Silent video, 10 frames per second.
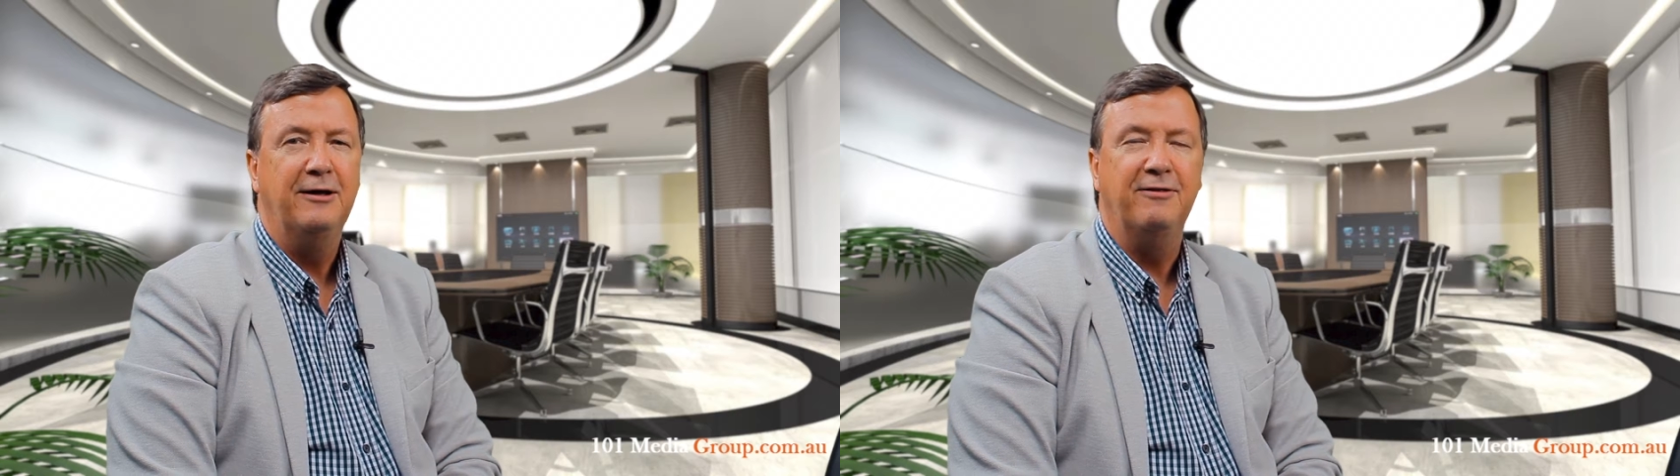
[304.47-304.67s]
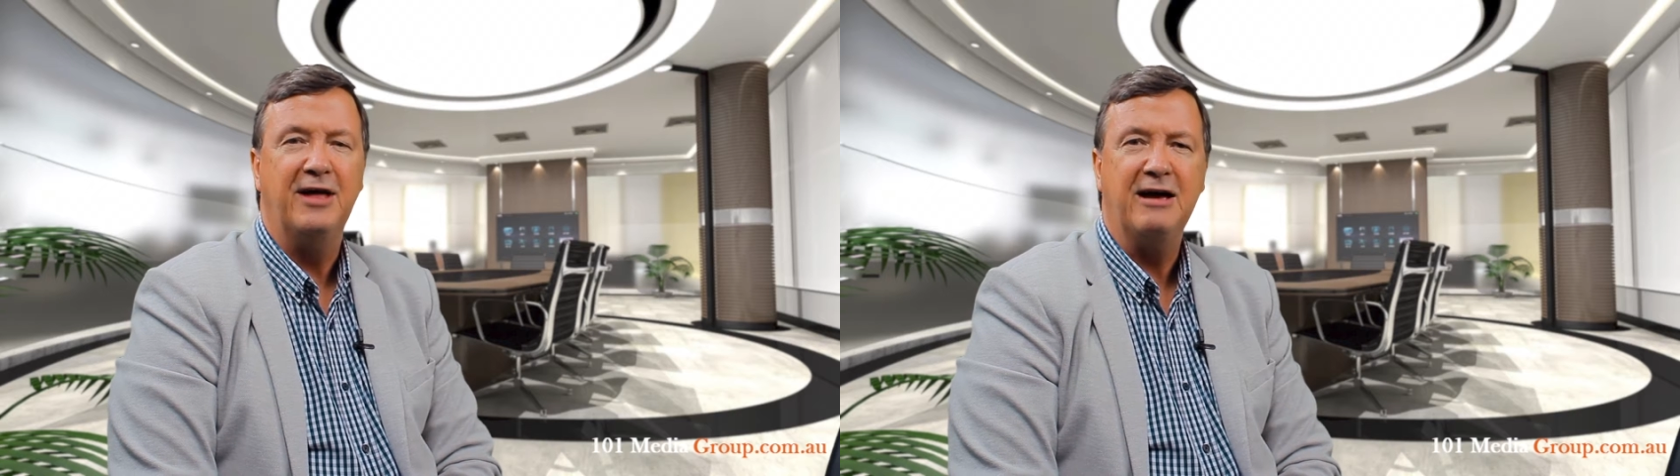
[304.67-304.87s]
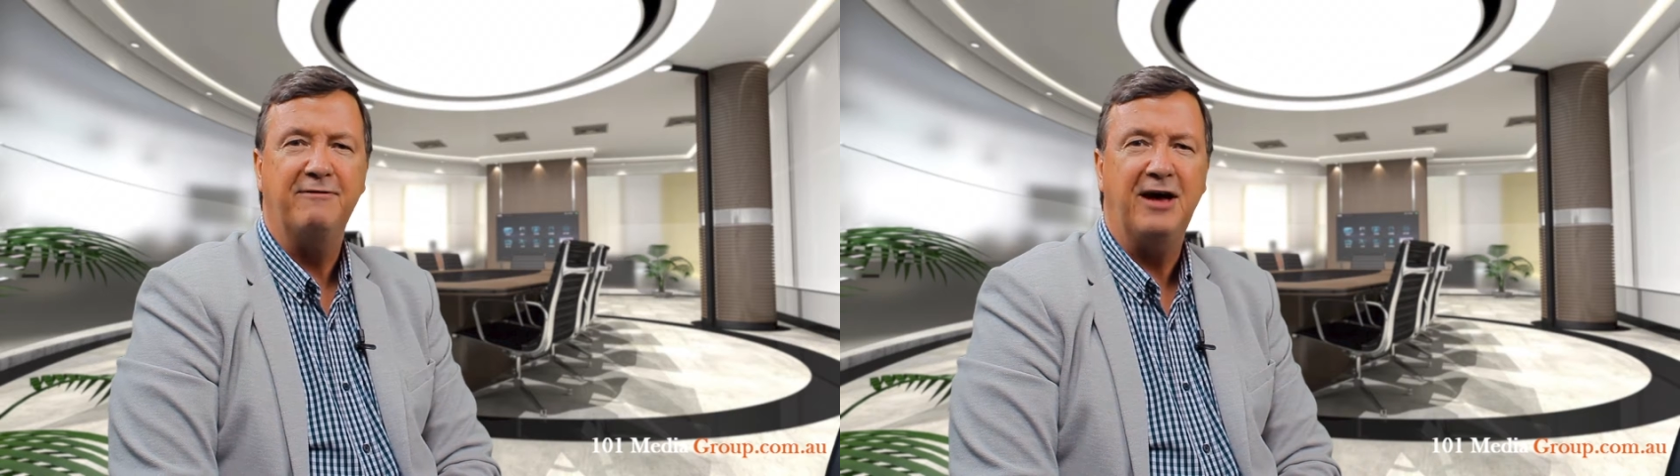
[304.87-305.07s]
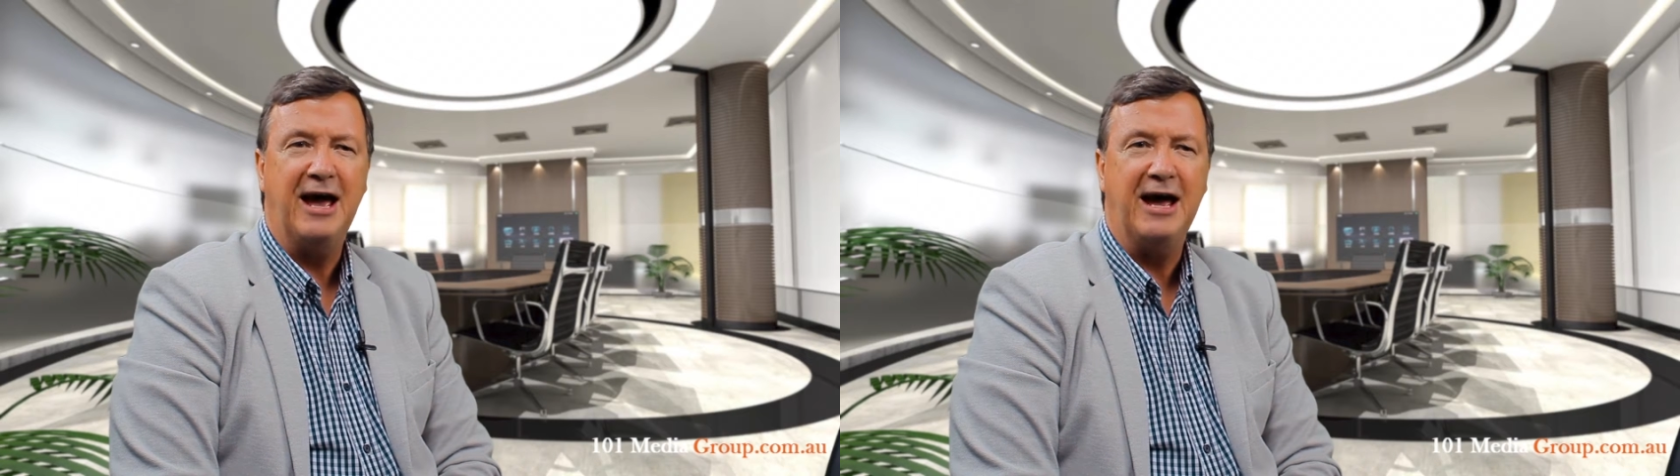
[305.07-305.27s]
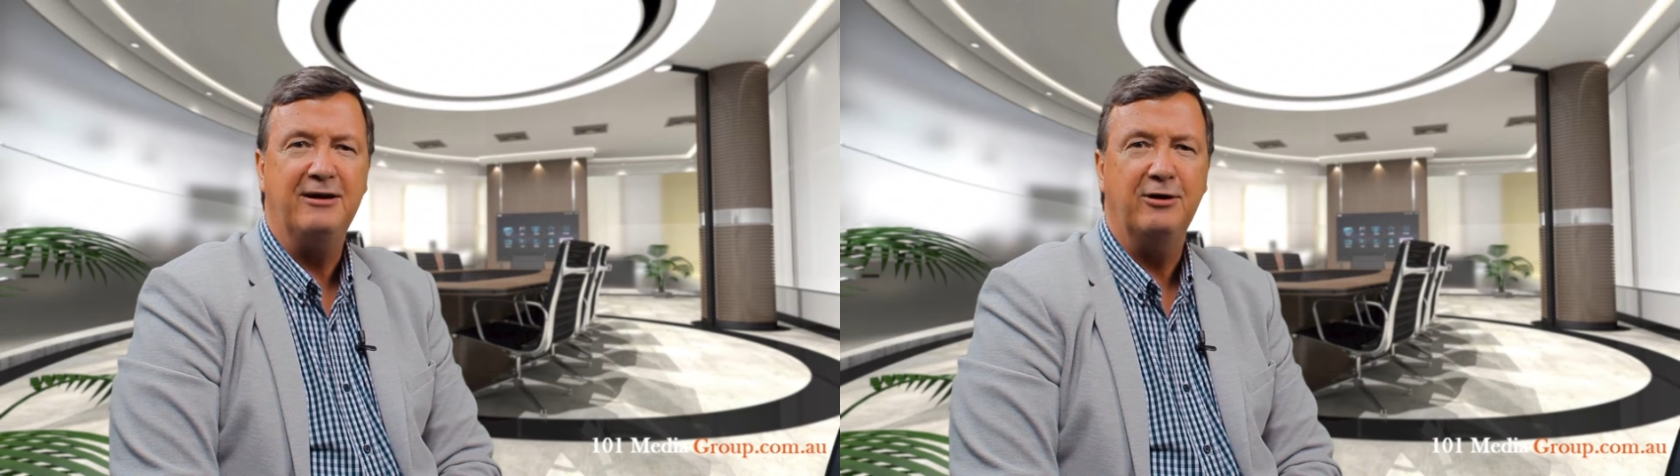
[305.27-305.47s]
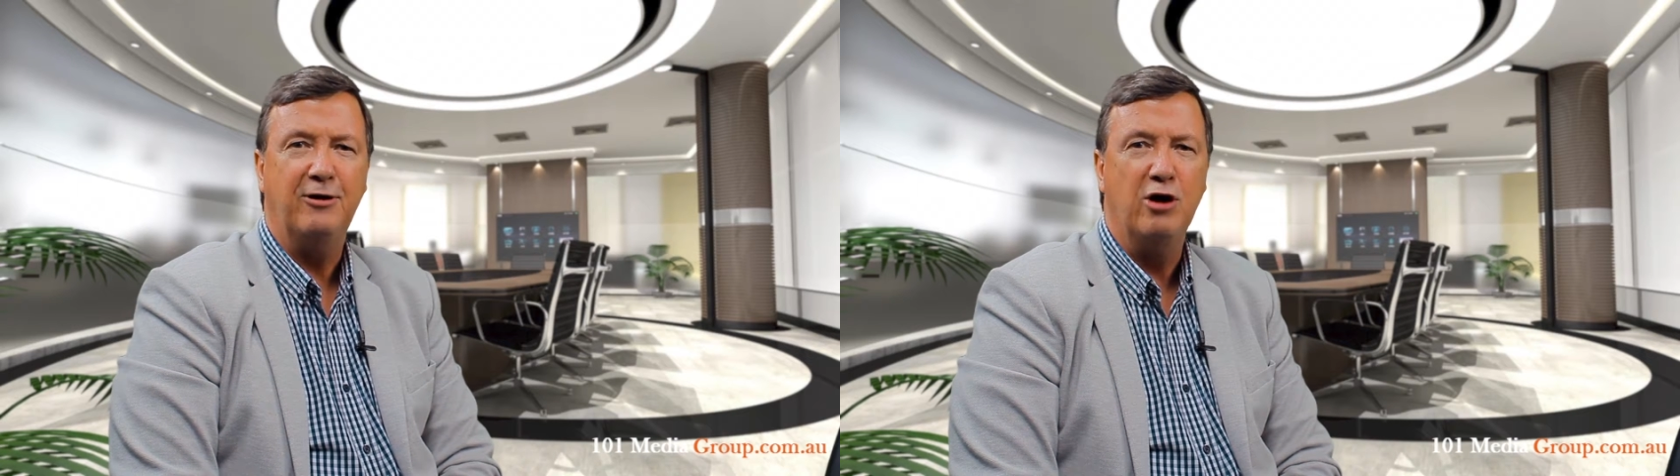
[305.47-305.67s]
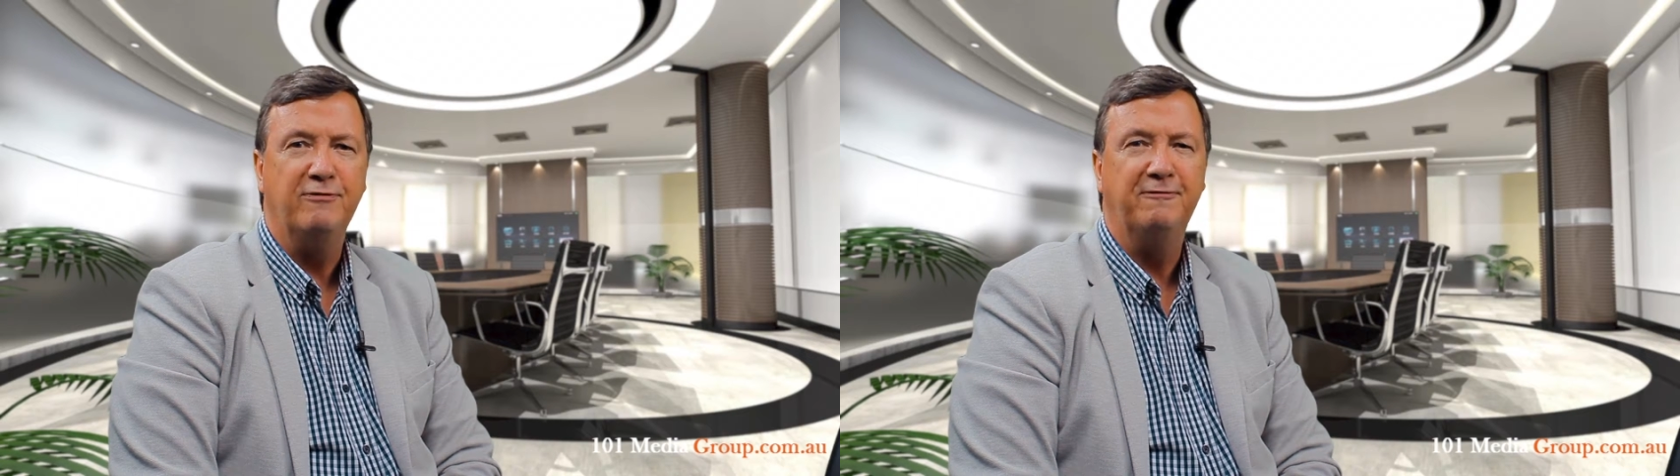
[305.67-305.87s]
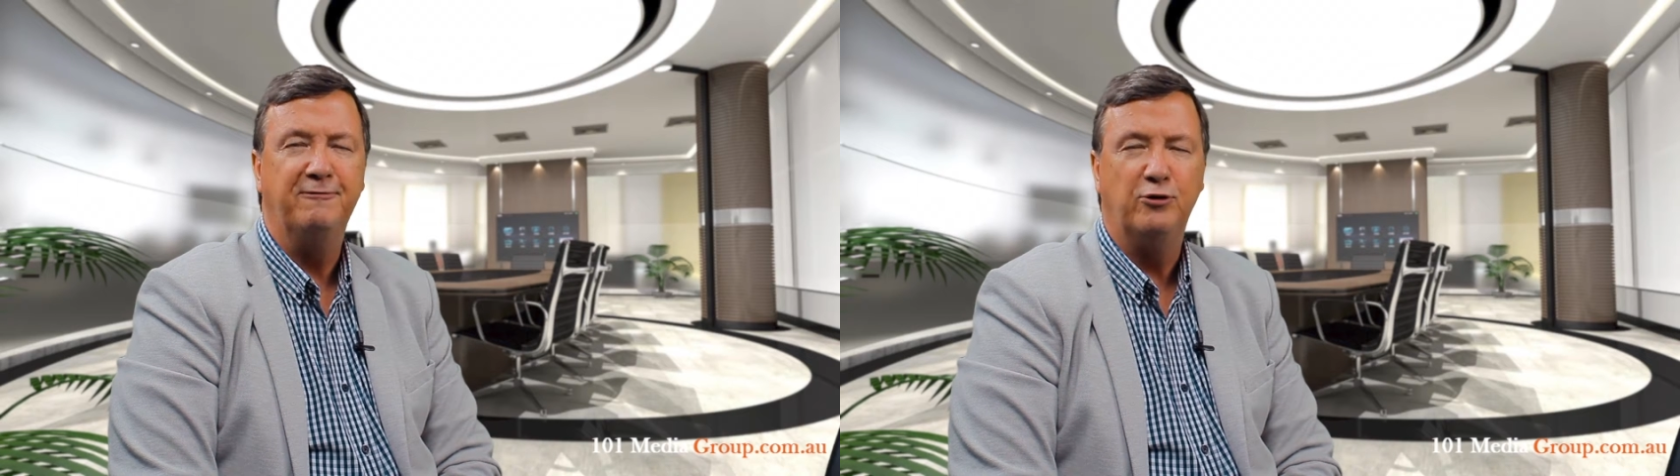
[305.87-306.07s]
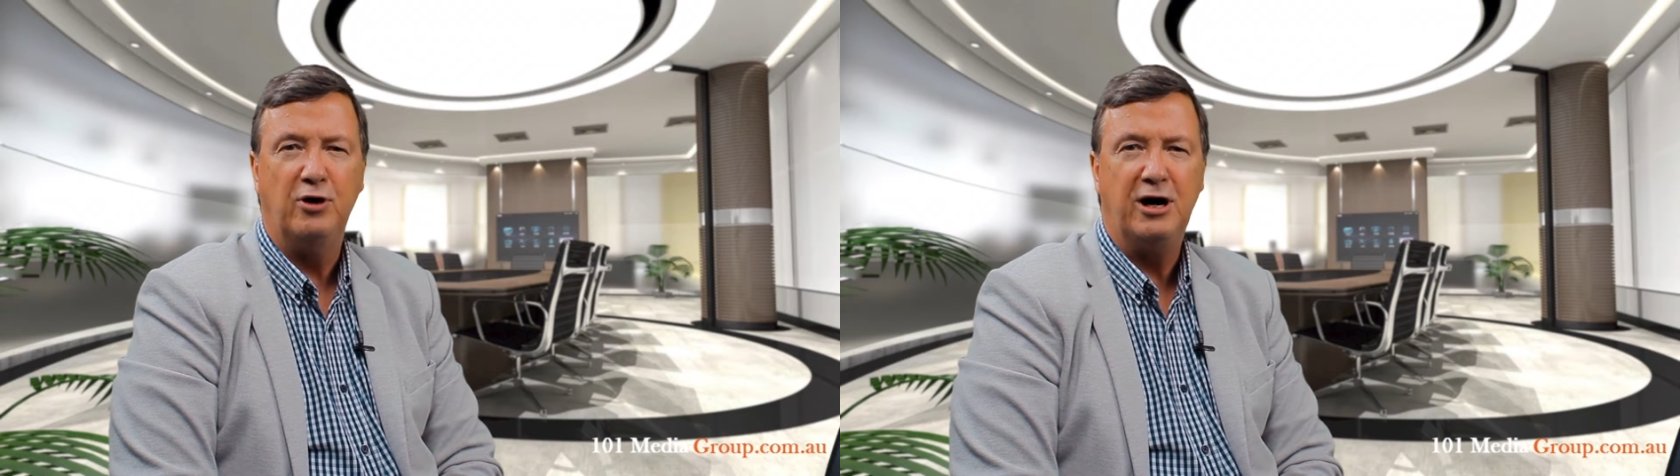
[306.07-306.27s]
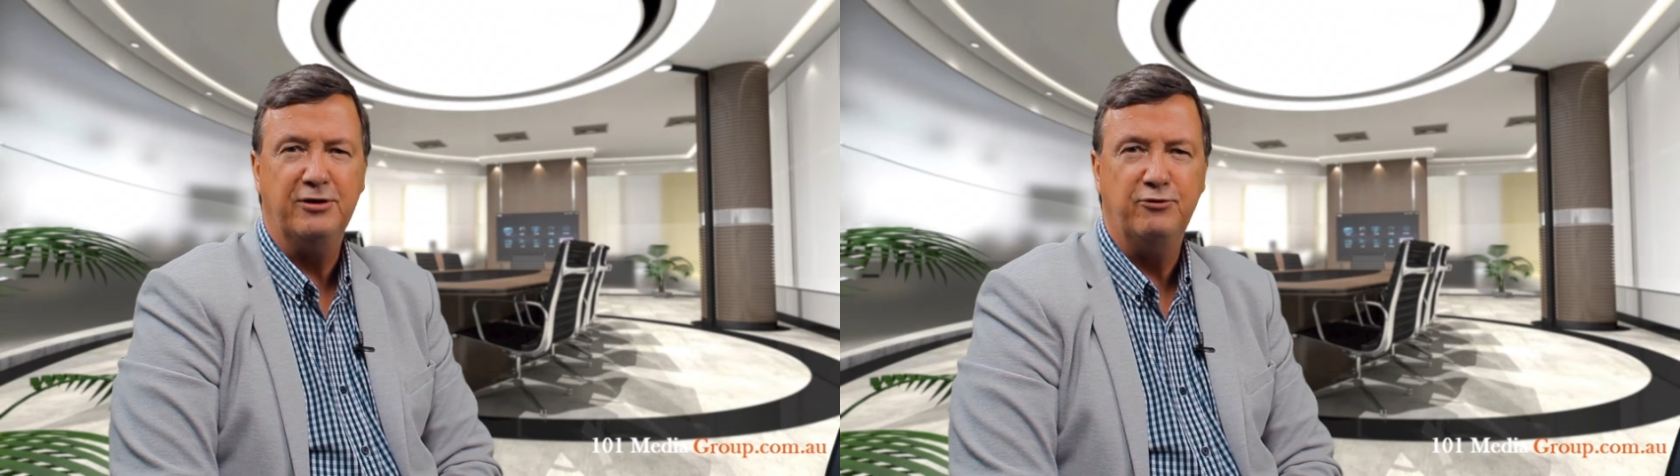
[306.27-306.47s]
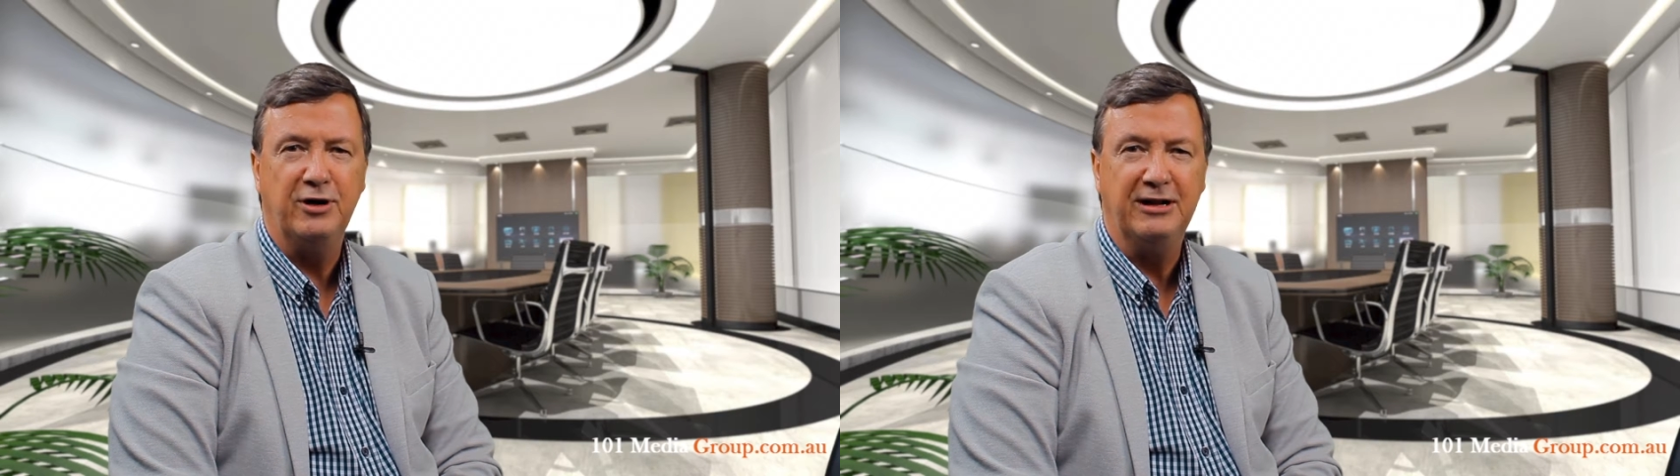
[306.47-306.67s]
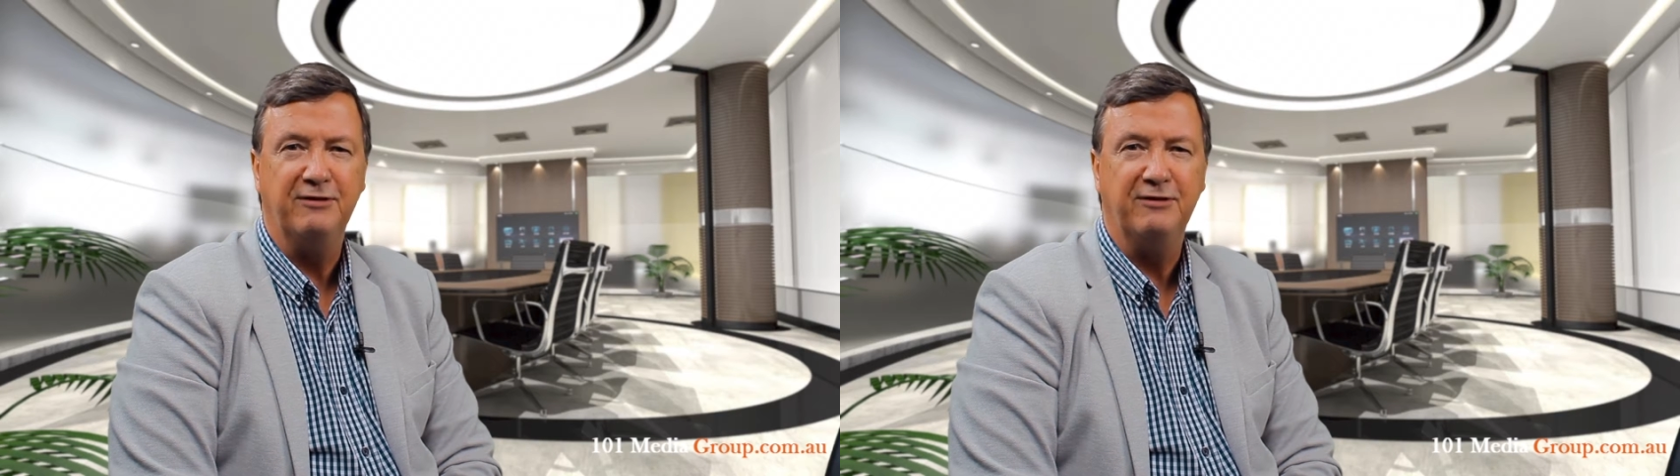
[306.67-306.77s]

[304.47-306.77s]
They have had over 400,